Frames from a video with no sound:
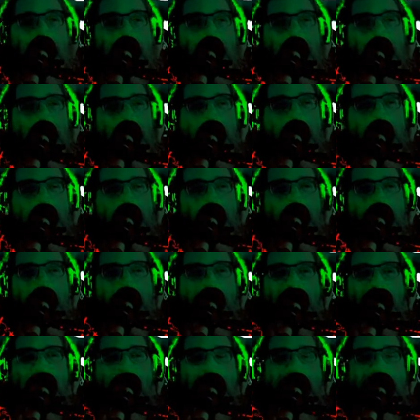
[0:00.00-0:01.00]
who do it
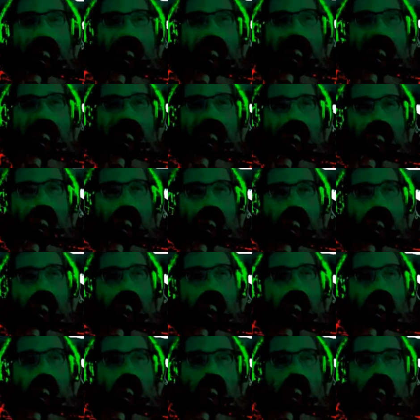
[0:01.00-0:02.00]
for a living,
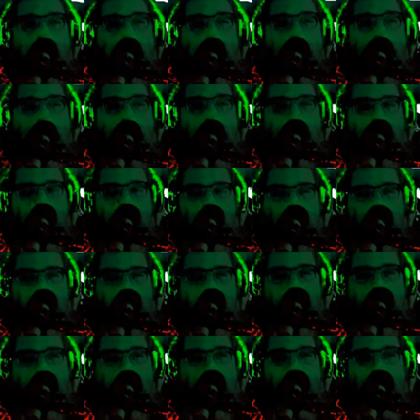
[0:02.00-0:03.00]
and those
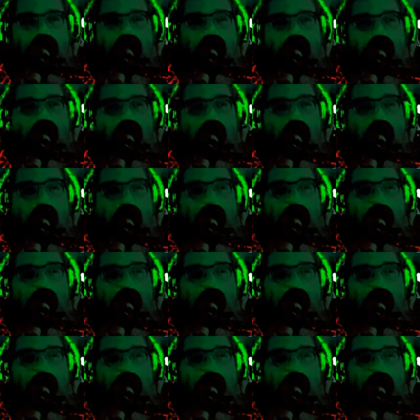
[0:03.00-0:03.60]
people,